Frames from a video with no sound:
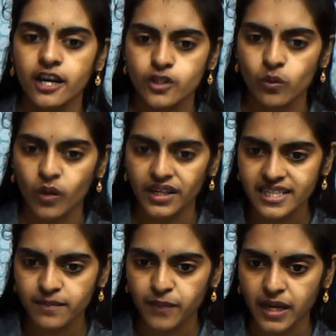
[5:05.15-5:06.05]
So what is
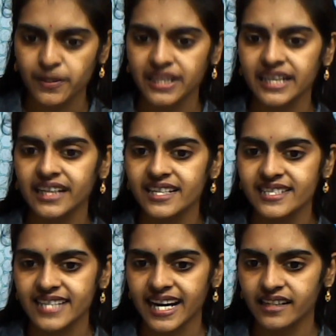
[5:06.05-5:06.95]
the perpendicular
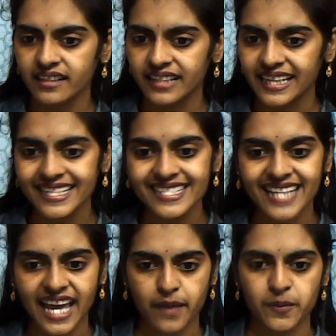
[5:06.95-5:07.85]
side? It is
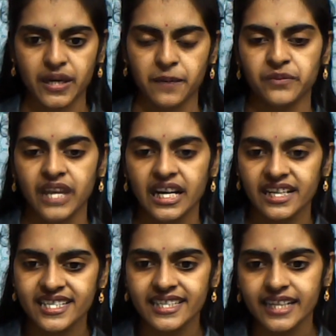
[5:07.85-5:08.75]
AB,
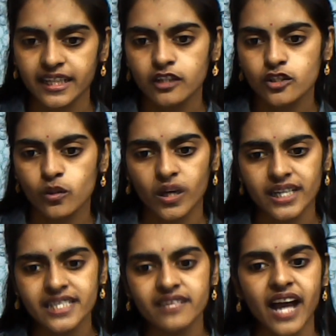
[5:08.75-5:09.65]
isn't it? So what
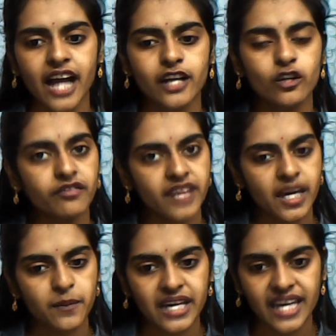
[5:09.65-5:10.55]
is the value of
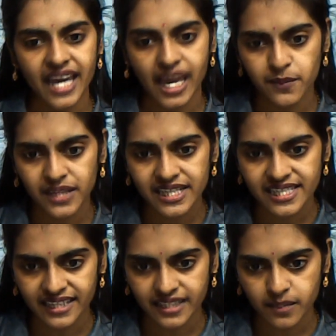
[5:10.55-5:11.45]
AB? AB is
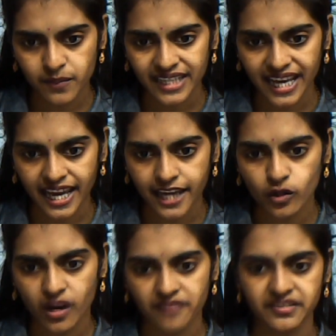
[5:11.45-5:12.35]
nothing but A
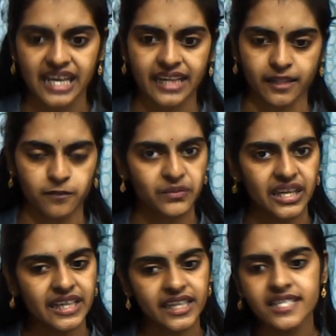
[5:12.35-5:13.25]
you have taken.
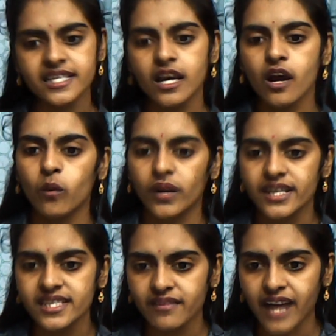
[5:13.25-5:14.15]
Yes. What
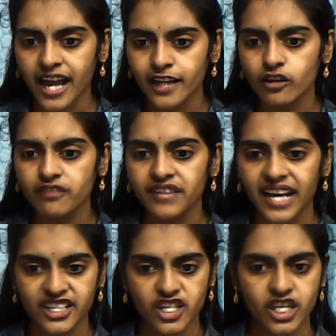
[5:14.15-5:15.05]
is the value of
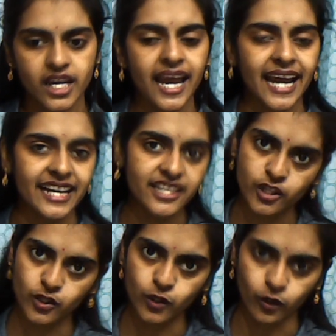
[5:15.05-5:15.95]
H? H
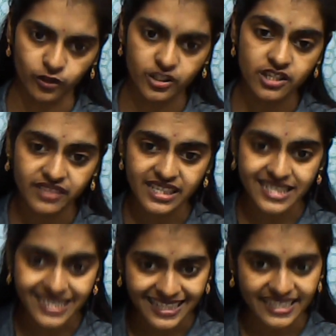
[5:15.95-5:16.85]
you don't know. So
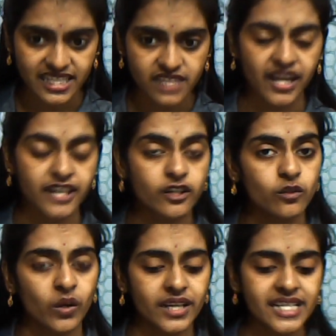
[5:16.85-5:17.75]
firstly let us find out
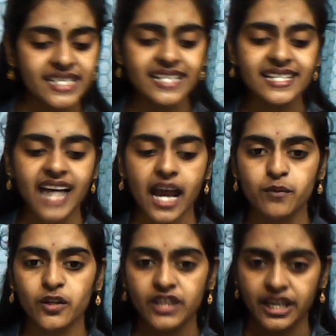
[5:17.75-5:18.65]
what is this
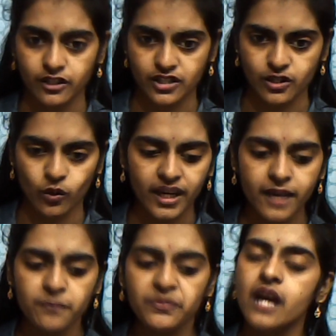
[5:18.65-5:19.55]
hypotenuse. Okay.
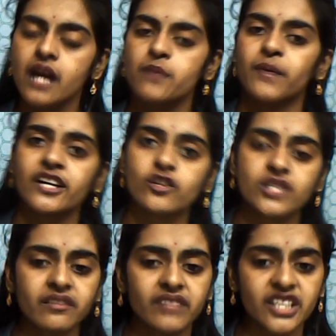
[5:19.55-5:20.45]
By
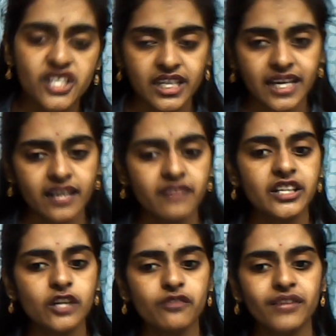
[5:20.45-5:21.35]
using which theorem
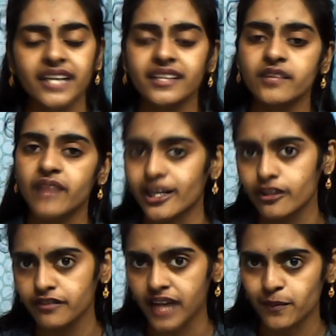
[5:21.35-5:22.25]
will you find the value
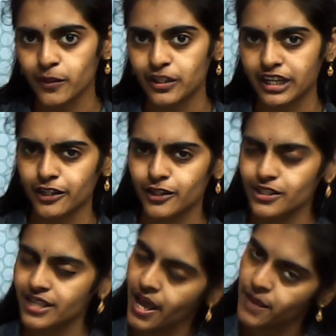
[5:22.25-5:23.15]
of
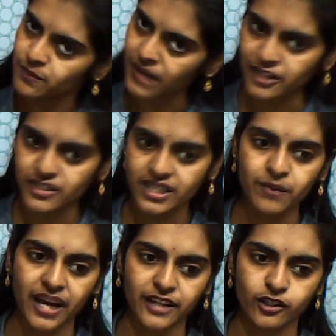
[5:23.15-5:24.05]
hypotenuse? By using
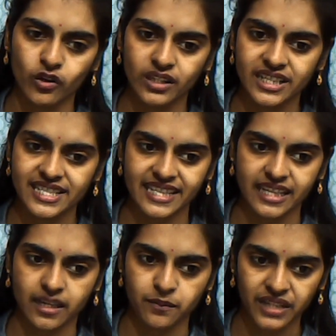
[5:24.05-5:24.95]
Pythagoras
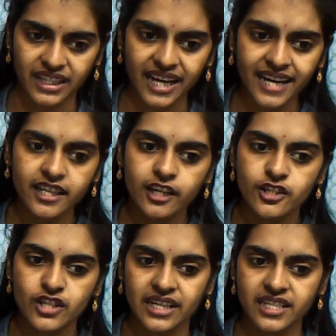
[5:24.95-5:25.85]
theorem, right?
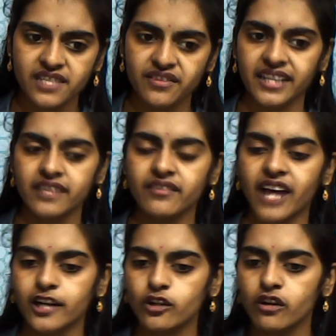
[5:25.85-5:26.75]
So let us find the
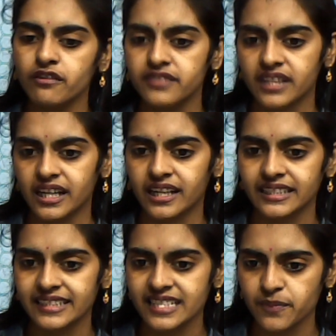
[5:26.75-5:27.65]
value
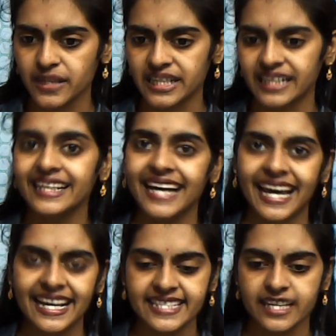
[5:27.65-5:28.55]
of this particular
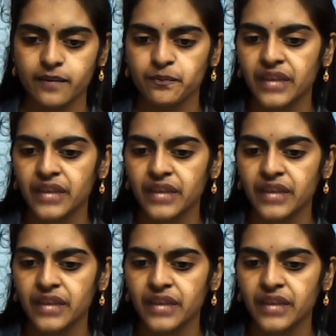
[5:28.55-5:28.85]
AC.